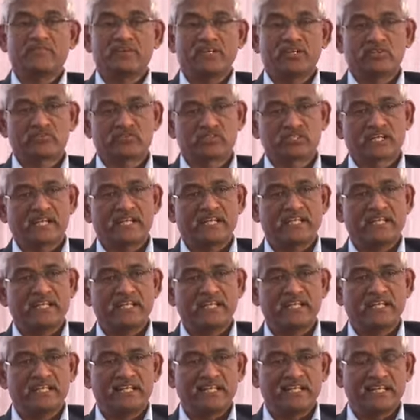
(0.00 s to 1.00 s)
we have studied
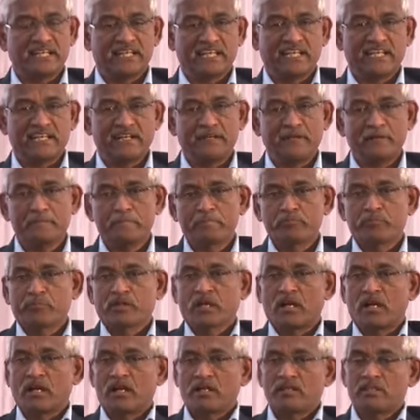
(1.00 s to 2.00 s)
in detail,
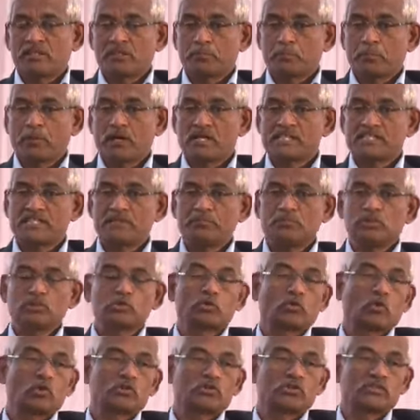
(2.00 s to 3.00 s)
and the possible
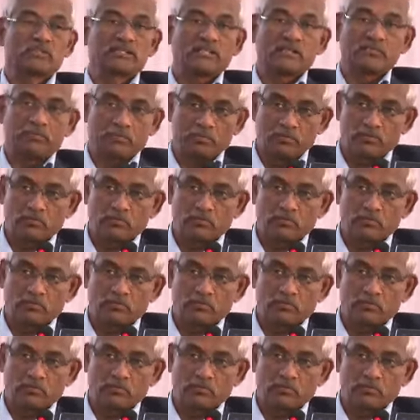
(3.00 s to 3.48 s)
sources of